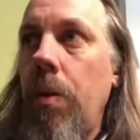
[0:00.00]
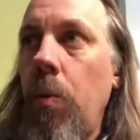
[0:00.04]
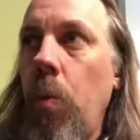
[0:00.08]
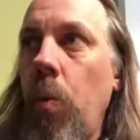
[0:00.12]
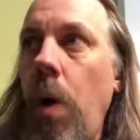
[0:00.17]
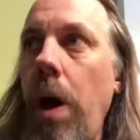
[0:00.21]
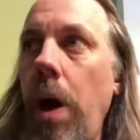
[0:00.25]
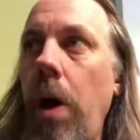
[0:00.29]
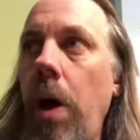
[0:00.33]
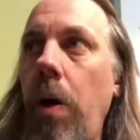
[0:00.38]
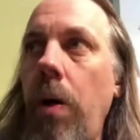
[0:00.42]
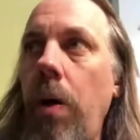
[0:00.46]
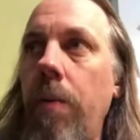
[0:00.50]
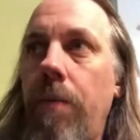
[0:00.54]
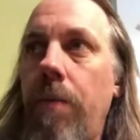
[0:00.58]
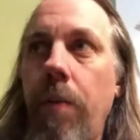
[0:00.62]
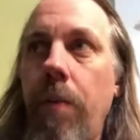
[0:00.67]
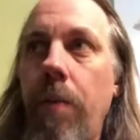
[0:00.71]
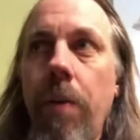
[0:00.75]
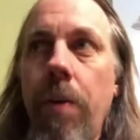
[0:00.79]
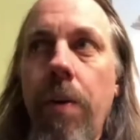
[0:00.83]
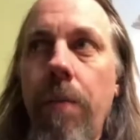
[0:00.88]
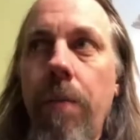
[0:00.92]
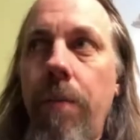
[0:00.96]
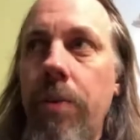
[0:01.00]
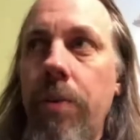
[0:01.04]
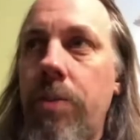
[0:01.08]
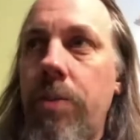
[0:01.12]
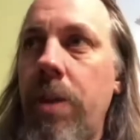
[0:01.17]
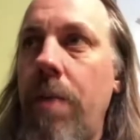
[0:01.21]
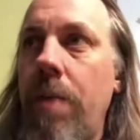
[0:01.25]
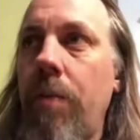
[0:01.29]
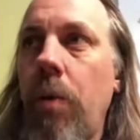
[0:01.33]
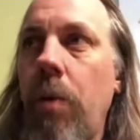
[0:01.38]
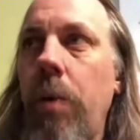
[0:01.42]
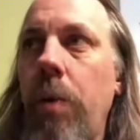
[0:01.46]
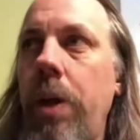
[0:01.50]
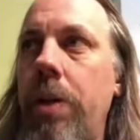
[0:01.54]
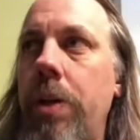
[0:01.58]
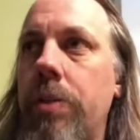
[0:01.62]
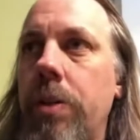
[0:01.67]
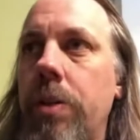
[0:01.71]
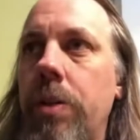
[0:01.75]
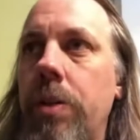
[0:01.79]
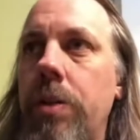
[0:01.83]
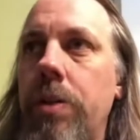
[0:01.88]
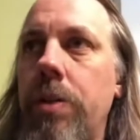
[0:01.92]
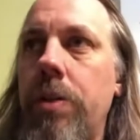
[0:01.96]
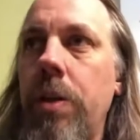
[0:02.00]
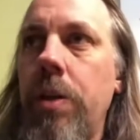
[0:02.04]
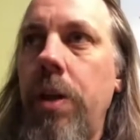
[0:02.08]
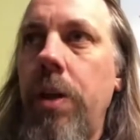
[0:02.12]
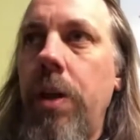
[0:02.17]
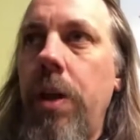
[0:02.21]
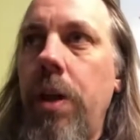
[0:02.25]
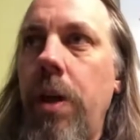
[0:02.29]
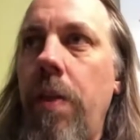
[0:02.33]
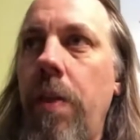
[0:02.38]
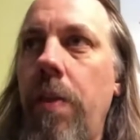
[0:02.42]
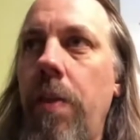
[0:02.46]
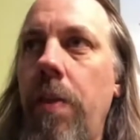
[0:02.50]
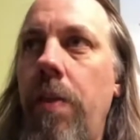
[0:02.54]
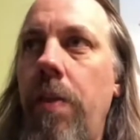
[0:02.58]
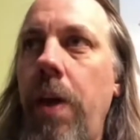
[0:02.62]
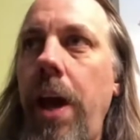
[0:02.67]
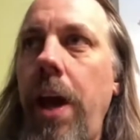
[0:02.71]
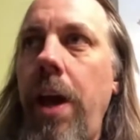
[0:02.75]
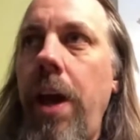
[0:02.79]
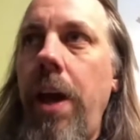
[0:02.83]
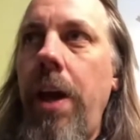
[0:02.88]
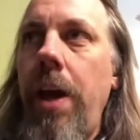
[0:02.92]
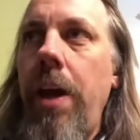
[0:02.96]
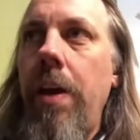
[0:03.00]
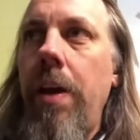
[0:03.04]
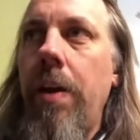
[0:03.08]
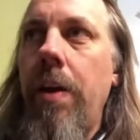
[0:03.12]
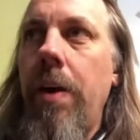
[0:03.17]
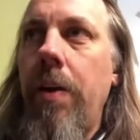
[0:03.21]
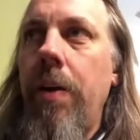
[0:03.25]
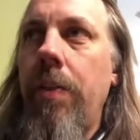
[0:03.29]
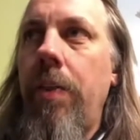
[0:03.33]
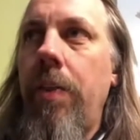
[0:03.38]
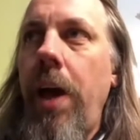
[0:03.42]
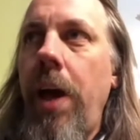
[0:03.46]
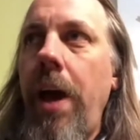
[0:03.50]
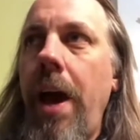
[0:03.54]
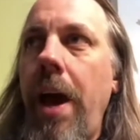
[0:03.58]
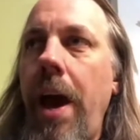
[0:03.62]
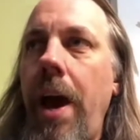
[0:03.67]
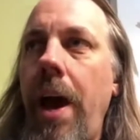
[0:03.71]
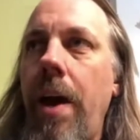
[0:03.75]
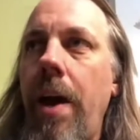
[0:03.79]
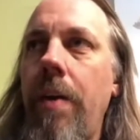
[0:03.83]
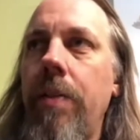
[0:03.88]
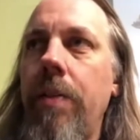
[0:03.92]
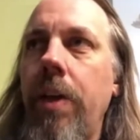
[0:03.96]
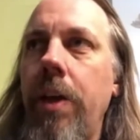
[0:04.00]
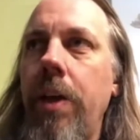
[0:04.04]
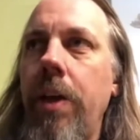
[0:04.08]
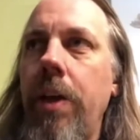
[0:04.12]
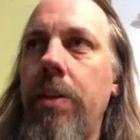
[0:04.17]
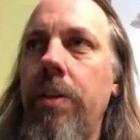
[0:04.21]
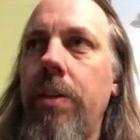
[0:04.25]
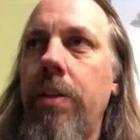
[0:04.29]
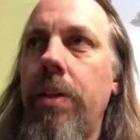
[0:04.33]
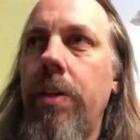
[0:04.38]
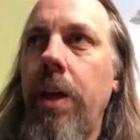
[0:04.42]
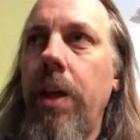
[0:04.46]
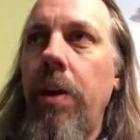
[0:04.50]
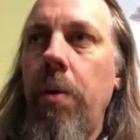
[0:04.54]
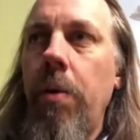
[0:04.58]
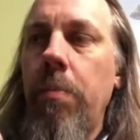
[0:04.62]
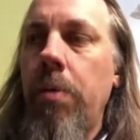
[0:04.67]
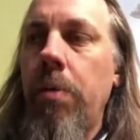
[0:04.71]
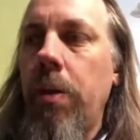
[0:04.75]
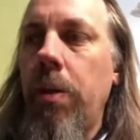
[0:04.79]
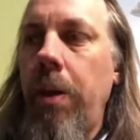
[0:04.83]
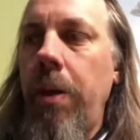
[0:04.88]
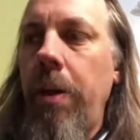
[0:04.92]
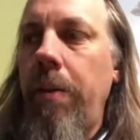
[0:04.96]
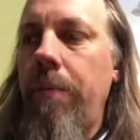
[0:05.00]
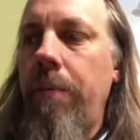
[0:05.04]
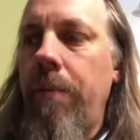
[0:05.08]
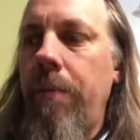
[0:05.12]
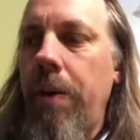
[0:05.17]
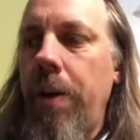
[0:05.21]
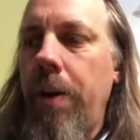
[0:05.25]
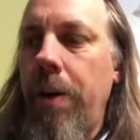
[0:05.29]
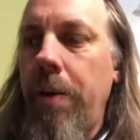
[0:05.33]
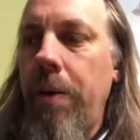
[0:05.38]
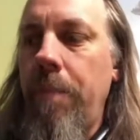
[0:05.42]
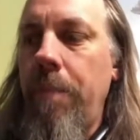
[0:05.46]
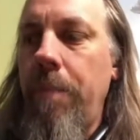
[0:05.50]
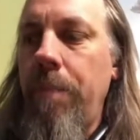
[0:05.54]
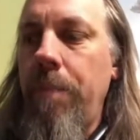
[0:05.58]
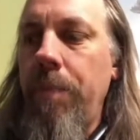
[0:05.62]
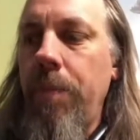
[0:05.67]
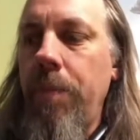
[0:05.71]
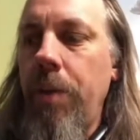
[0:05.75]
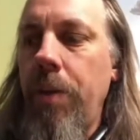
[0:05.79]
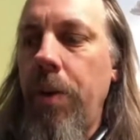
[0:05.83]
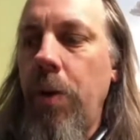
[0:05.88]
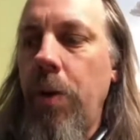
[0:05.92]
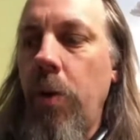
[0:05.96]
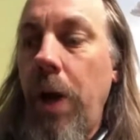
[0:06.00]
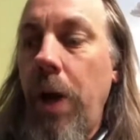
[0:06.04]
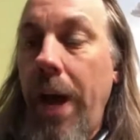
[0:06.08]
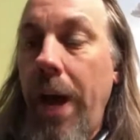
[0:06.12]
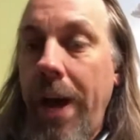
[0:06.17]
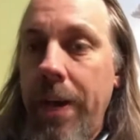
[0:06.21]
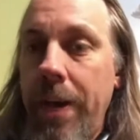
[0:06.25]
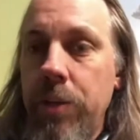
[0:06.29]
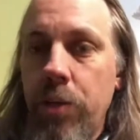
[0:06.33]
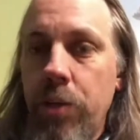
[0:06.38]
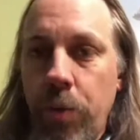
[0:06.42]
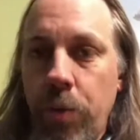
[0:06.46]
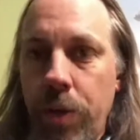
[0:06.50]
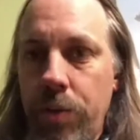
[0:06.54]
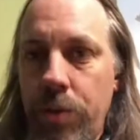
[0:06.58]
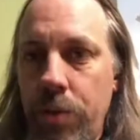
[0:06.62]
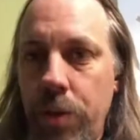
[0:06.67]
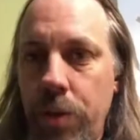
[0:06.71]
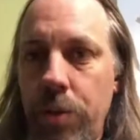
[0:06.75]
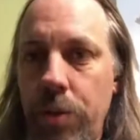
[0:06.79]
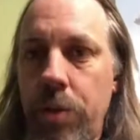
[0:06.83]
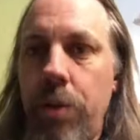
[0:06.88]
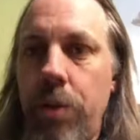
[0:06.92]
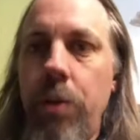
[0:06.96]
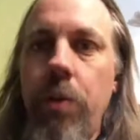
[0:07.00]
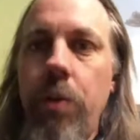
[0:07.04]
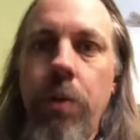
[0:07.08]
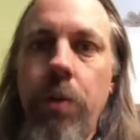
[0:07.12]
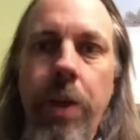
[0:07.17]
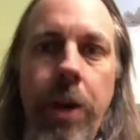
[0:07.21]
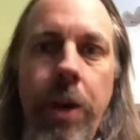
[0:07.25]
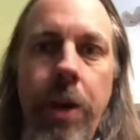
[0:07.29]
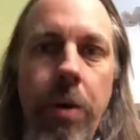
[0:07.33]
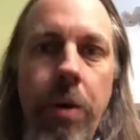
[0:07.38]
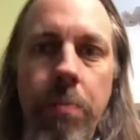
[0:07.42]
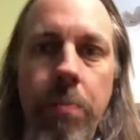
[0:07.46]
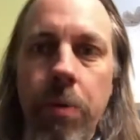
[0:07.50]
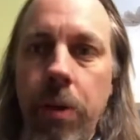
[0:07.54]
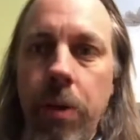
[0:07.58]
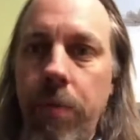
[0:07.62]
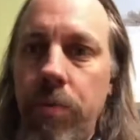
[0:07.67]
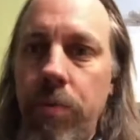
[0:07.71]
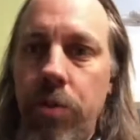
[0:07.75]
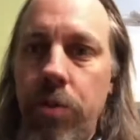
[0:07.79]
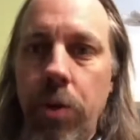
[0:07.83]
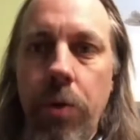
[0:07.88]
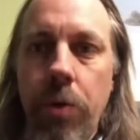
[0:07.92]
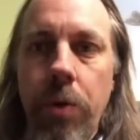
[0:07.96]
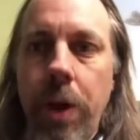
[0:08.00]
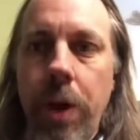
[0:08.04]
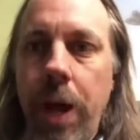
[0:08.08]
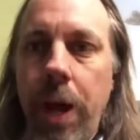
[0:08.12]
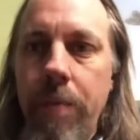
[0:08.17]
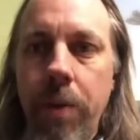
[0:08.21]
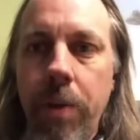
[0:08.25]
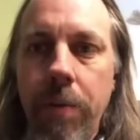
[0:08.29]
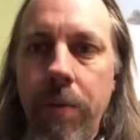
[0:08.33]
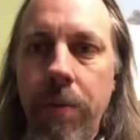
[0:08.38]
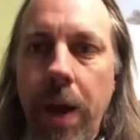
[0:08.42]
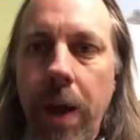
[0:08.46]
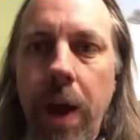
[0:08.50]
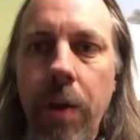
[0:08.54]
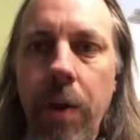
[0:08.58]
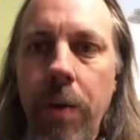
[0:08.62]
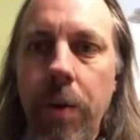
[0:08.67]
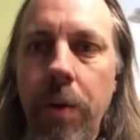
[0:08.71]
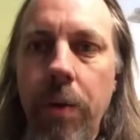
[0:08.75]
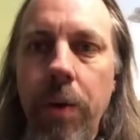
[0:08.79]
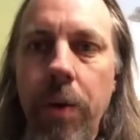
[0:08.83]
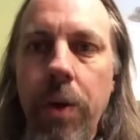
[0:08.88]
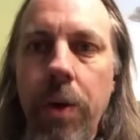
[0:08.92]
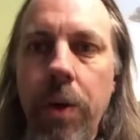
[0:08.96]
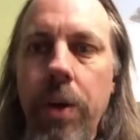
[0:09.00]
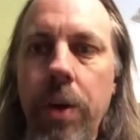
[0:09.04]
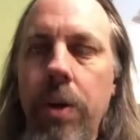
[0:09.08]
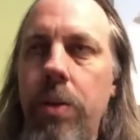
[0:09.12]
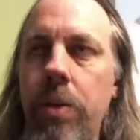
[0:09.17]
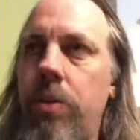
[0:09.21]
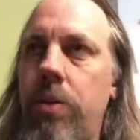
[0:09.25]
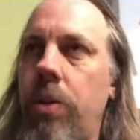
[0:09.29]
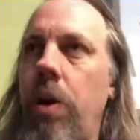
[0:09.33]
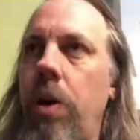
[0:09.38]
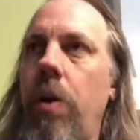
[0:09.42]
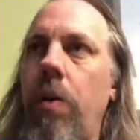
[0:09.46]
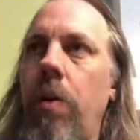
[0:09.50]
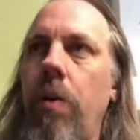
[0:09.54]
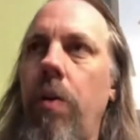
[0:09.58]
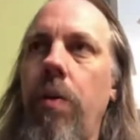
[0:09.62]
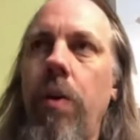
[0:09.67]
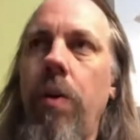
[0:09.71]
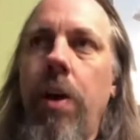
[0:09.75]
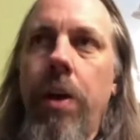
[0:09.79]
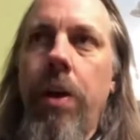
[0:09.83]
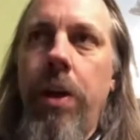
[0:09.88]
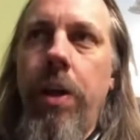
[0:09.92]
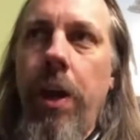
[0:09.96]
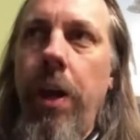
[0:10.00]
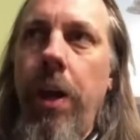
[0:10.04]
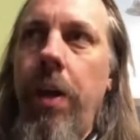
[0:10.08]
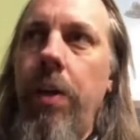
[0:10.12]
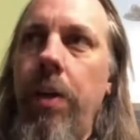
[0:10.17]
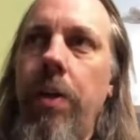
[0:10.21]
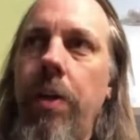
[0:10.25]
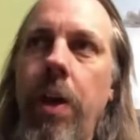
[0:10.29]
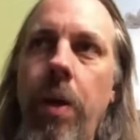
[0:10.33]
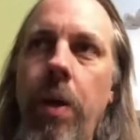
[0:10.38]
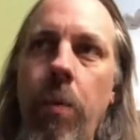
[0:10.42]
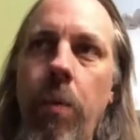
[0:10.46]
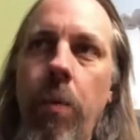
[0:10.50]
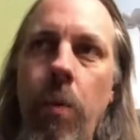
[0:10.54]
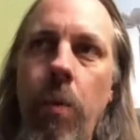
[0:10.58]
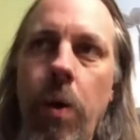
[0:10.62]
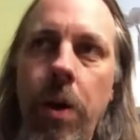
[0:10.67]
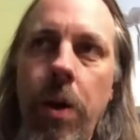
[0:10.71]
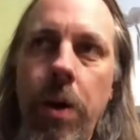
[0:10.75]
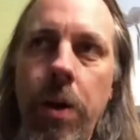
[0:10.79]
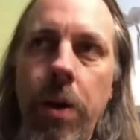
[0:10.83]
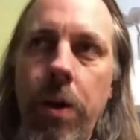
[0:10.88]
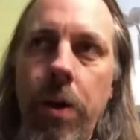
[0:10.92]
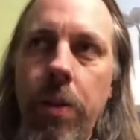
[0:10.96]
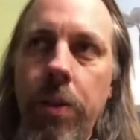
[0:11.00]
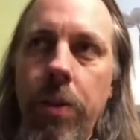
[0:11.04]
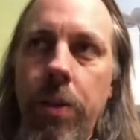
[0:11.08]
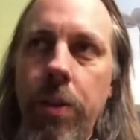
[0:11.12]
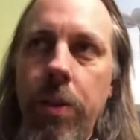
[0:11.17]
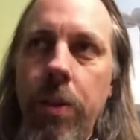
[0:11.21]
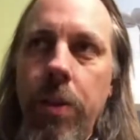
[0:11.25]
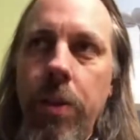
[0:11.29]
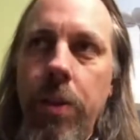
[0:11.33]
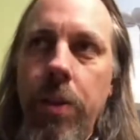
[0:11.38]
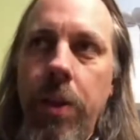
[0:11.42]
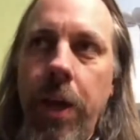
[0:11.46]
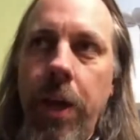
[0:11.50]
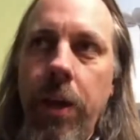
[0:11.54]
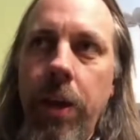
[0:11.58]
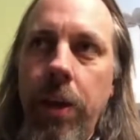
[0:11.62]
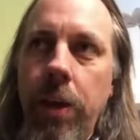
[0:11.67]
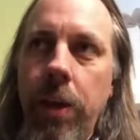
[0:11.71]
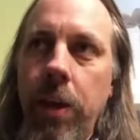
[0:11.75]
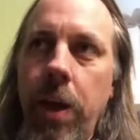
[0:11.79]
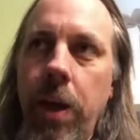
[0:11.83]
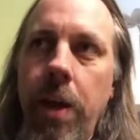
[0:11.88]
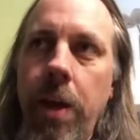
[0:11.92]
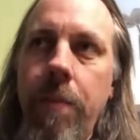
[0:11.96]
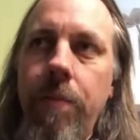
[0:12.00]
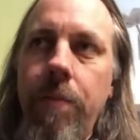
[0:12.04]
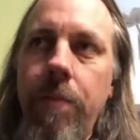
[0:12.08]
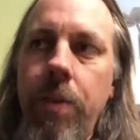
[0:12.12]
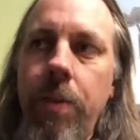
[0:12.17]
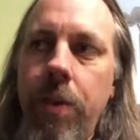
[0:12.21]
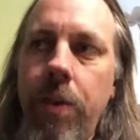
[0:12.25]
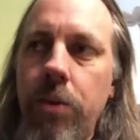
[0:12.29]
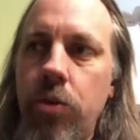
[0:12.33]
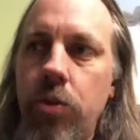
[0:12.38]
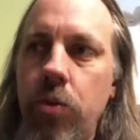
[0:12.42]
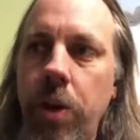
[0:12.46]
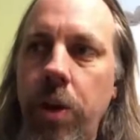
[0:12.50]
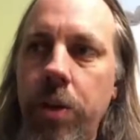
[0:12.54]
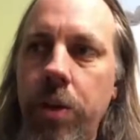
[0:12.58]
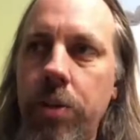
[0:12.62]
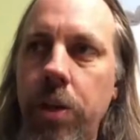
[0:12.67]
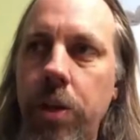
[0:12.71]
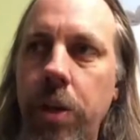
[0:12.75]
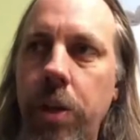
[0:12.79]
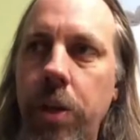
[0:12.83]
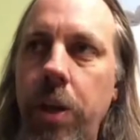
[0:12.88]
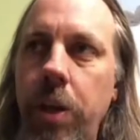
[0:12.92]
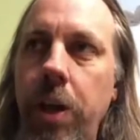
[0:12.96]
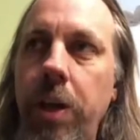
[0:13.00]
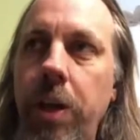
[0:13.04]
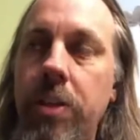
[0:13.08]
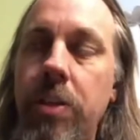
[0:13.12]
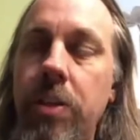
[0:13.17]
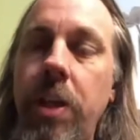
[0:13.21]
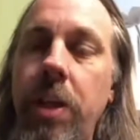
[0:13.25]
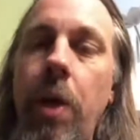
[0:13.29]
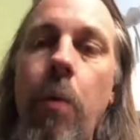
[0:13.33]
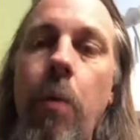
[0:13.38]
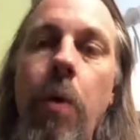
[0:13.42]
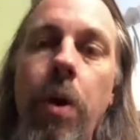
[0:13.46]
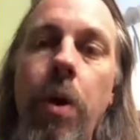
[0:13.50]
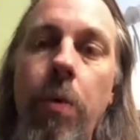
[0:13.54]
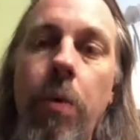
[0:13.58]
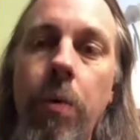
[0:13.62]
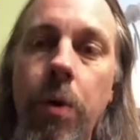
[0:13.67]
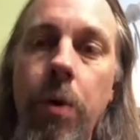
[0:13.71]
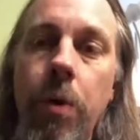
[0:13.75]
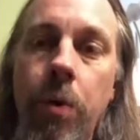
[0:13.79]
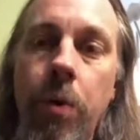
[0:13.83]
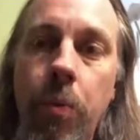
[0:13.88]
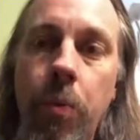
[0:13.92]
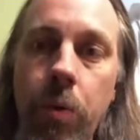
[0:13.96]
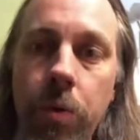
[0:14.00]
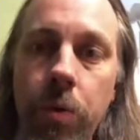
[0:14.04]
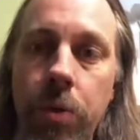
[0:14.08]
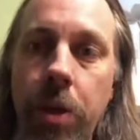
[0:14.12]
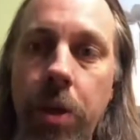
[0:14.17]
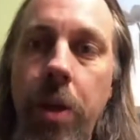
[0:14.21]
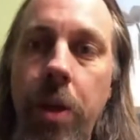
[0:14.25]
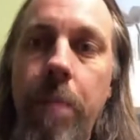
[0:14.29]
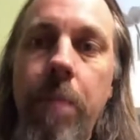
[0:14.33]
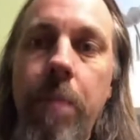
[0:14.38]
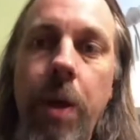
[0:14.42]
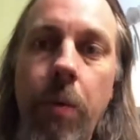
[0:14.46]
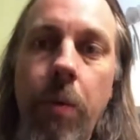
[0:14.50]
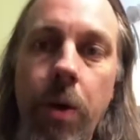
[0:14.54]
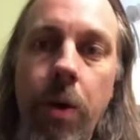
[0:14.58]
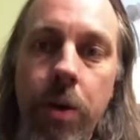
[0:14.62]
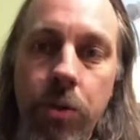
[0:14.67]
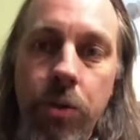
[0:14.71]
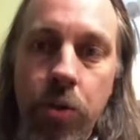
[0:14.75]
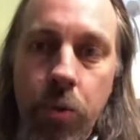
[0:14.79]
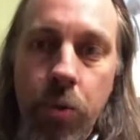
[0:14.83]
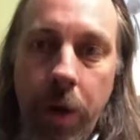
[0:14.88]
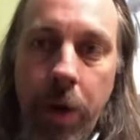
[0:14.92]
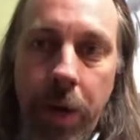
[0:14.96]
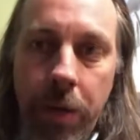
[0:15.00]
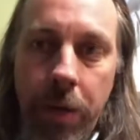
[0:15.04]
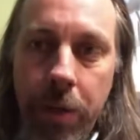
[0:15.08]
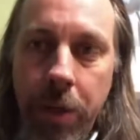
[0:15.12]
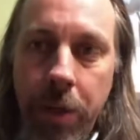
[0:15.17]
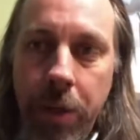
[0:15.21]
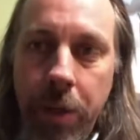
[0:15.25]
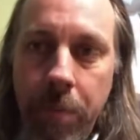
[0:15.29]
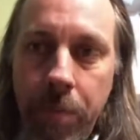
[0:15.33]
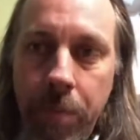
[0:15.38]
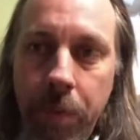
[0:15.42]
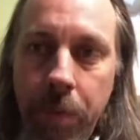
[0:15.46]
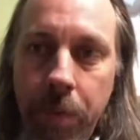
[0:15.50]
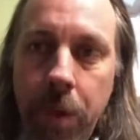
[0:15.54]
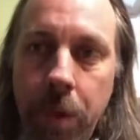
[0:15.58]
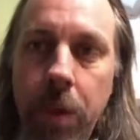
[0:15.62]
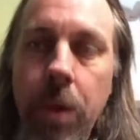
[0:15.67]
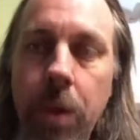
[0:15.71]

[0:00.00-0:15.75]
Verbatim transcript: Well, for, for several reasons, they they have they they don't believe um, you know, as Christians do, they don't believe children have any value. Mm-hmm. So again, they wanna they love the destruction of kids. They want to recruit them. They want to train them.